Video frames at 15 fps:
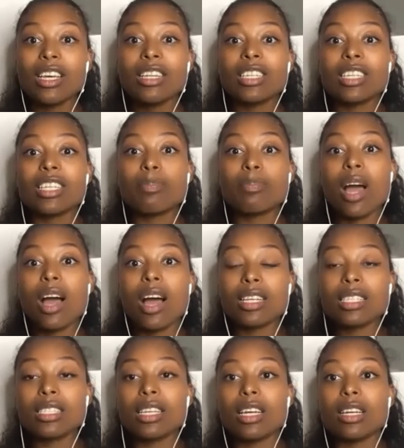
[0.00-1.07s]
to this
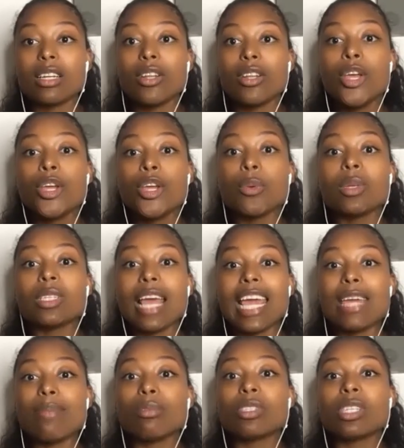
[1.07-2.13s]
person who was
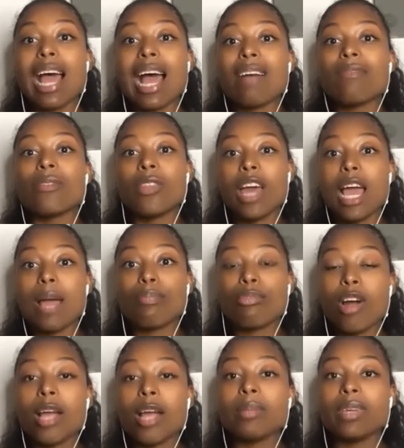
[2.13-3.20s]
able to have their
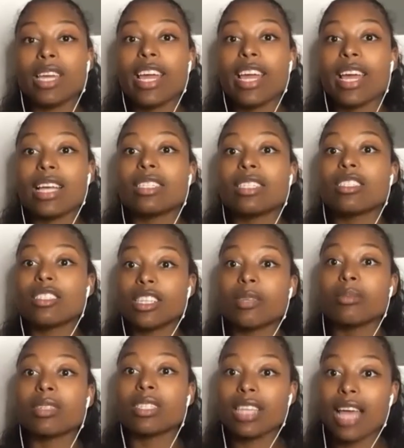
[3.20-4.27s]
prime years to
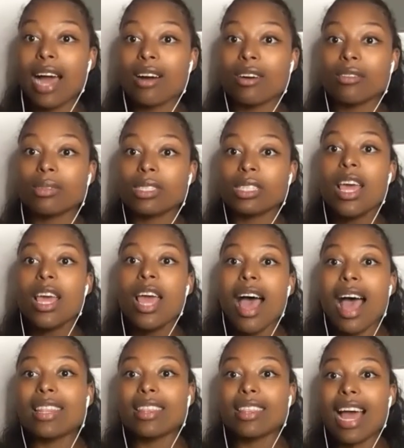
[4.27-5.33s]
themselves.
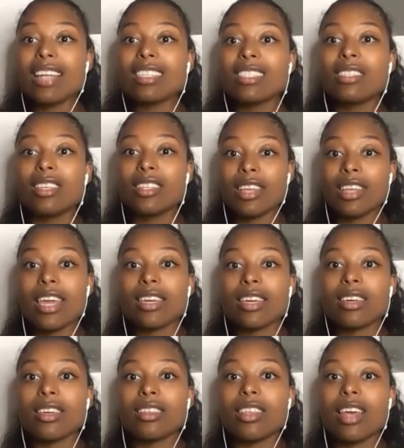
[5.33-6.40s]
And that's the thing
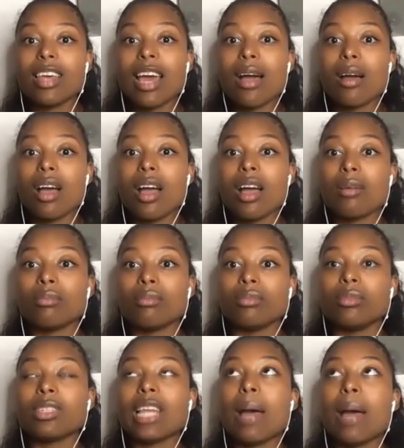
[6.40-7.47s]
that
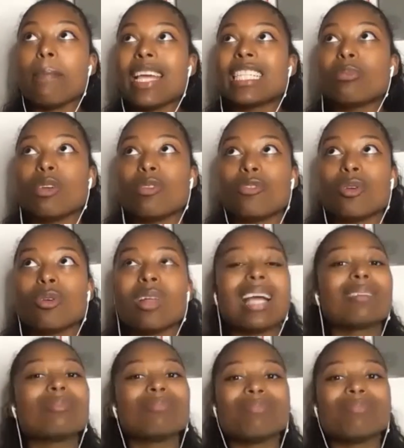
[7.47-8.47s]
that makes me feel like,